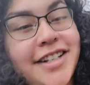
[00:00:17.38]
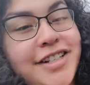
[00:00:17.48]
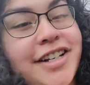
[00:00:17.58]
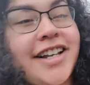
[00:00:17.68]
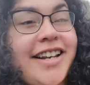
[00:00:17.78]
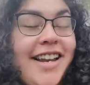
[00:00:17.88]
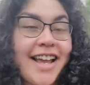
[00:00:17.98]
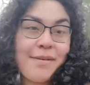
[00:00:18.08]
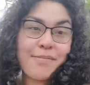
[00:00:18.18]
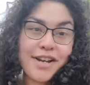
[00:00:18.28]
then took a
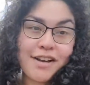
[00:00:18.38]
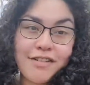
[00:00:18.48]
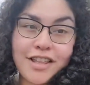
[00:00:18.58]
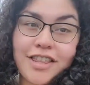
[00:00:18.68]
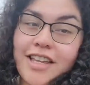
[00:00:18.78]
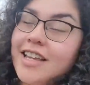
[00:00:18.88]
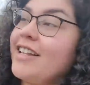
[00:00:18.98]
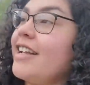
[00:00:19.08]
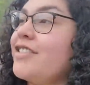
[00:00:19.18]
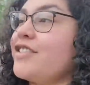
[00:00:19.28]
nap and everything
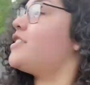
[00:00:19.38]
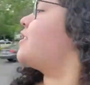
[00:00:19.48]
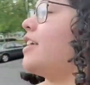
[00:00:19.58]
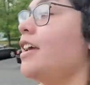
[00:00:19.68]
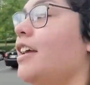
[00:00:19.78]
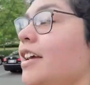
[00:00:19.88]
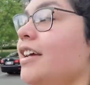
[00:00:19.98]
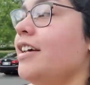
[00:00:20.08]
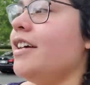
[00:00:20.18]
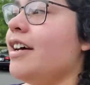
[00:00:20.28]
and I just like
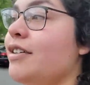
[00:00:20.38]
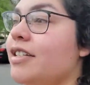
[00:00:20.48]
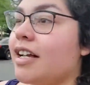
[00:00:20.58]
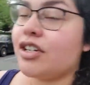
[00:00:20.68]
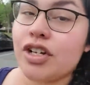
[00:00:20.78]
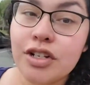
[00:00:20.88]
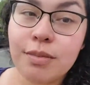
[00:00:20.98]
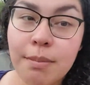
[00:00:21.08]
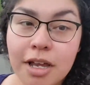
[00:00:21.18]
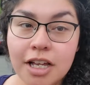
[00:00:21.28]
I was like, should I do
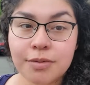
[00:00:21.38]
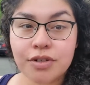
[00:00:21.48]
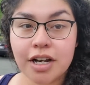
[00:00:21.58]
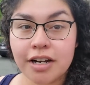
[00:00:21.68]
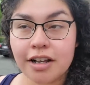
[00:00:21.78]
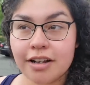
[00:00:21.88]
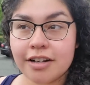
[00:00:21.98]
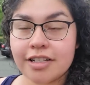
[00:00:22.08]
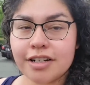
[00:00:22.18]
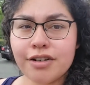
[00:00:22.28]
my makeup? Should I not? And
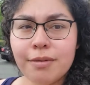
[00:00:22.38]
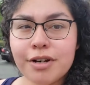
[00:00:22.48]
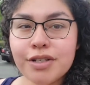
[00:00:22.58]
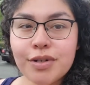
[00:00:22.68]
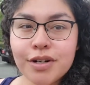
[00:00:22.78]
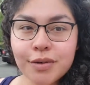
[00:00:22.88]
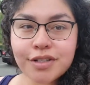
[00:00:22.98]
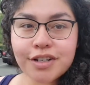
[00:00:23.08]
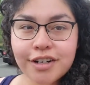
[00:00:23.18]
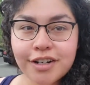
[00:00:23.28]
I was like, no, I'm gonna do an
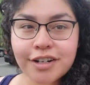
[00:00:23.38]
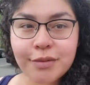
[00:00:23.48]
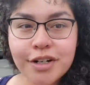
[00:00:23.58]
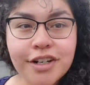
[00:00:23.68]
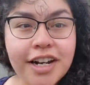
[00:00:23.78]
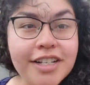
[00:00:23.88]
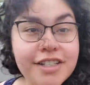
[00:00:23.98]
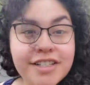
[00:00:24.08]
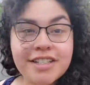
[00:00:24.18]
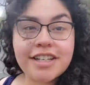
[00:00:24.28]
Ulta haul. I want you guys
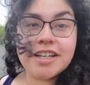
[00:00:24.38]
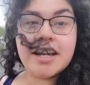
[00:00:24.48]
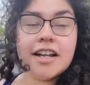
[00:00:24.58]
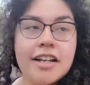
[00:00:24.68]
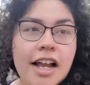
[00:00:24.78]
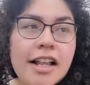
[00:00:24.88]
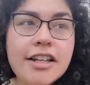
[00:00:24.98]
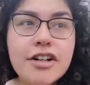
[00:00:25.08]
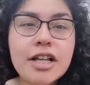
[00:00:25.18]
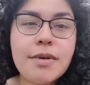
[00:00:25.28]
to see. And I
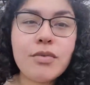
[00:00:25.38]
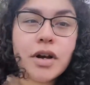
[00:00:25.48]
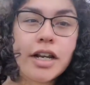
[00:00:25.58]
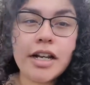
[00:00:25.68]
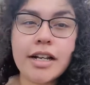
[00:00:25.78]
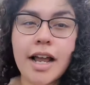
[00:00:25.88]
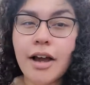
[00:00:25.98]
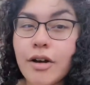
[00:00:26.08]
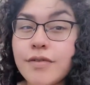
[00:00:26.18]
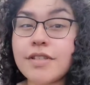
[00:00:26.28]
literally been running
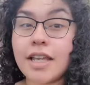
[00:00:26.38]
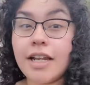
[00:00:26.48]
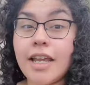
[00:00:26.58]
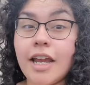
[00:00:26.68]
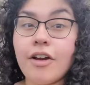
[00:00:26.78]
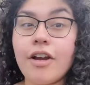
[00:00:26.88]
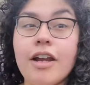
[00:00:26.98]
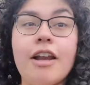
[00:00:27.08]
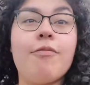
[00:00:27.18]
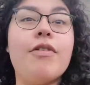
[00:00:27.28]
out of skincare
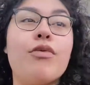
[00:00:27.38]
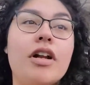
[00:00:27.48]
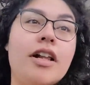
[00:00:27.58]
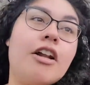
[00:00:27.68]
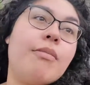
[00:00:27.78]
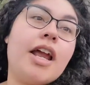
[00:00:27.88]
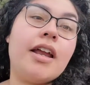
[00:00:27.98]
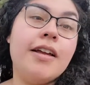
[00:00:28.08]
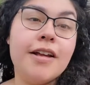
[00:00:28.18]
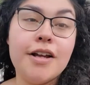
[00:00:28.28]
and I've been running out of my
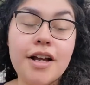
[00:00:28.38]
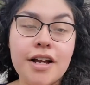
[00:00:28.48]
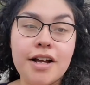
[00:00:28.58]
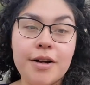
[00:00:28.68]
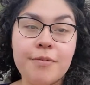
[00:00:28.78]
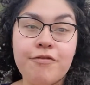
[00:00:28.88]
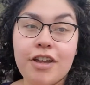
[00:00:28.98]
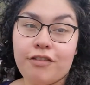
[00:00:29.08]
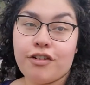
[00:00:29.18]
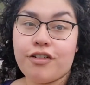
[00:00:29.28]
um,
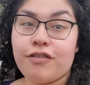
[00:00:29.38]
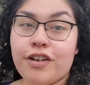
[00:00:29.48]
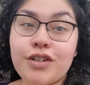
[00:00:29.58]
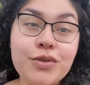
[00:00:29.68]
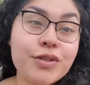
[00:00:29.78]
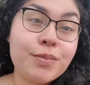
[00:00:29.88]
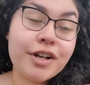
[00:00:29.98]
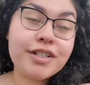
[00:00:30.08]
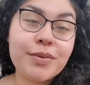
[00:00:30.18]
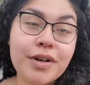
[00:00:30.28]
favorite facial
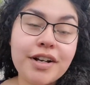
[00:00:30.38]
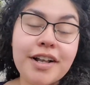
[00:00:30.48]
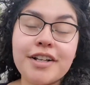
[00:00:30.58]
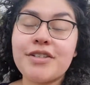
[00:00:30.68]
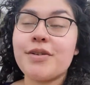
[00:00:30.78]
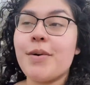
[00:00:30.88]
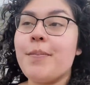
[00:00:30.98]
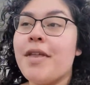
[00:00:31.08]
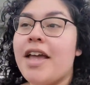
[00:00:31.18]
sprays and whatnot. So